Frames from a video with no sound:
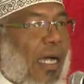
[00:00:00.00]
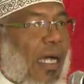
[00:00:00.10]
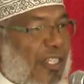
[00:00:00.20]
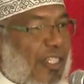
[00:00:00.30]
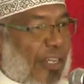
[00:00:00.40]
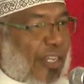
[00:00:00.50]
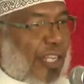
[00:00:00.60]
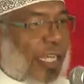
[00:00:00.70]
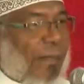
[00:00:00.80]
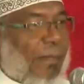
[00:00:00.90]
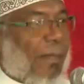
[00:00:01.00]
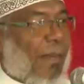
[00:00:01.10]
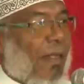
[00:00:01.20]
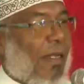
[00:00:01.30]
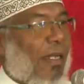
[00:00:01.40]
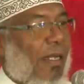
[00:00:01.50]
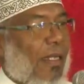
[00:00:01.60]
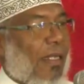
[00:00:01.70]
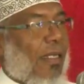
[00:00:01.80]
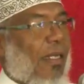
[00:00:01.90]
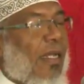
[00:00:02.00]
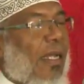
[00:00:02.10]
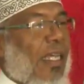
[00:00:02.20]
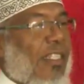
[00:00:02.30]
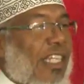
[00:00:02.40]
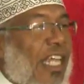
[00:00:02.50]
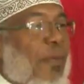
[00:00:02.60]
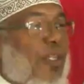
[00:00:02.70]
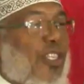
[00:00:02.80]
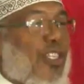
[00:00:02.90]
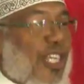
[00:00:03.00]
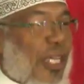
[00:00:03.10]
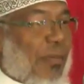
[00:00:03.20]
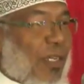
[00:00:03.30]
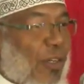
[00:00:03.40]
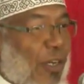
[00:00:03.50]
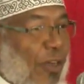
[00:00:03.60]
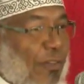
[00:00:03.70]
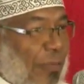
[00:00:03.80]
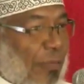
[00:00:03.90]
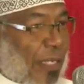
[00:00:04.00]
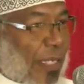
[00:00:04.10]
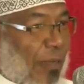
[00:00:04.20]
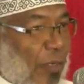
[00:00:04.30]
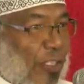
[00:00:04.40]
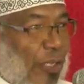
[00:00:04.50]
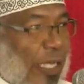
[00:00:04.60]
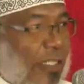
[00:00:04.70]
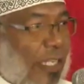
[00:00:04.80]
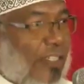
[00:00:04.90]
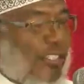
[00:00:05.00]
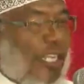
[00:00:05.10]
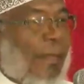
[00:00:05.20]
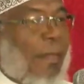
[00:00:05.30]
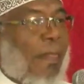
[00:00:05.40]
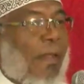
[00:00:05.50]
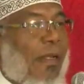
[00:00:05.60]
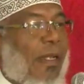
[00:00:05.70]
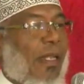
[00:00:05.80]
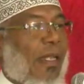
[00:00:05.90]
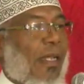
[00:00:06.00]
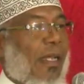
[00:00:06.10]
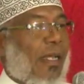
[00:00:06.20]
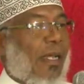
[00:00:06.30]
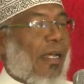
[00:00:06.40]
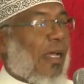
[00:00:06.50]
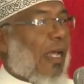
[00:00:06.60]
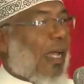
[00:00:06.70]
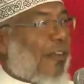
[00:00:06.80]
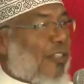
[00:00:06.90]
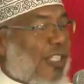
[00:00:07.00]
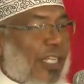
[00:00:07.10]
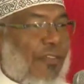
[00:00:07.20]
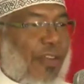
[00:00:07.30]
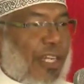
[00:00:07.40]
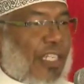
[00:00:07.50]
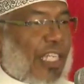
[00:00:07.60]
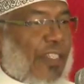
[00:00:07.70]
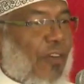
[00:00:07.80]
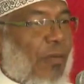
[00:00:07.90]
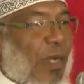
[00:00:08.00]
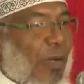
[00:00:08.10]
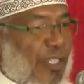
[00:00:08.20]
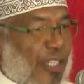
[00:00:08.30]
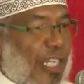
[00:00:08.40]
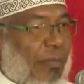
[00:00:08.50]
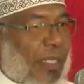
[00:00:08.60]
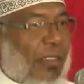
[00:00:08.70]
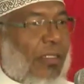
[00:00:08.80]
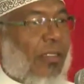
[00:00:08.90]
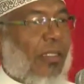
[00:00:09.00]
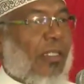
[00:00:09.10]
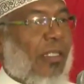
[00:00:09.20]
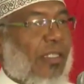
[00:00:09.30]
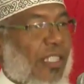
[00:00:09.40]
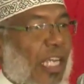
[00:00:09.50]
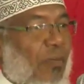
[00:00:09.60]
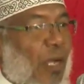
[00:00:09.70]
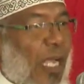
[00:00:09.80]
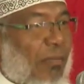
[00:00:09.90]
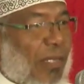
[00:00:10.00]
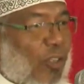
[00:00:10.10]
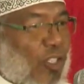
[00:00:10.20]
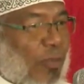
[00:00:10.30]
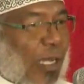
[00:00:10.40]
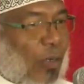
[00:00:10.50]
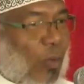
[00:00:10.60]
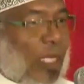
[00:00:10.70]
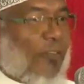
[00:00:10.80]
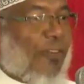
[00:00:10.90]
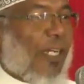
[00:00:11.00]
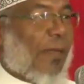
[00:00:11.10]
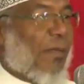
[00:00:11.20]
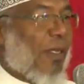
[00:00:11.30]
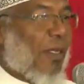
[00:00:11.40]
I stand here as the Deputy Chairman of Jamia Mosque, Your Excellency, and receive greetings from our Chairman, Sheikh Muhammad Osman Warfa,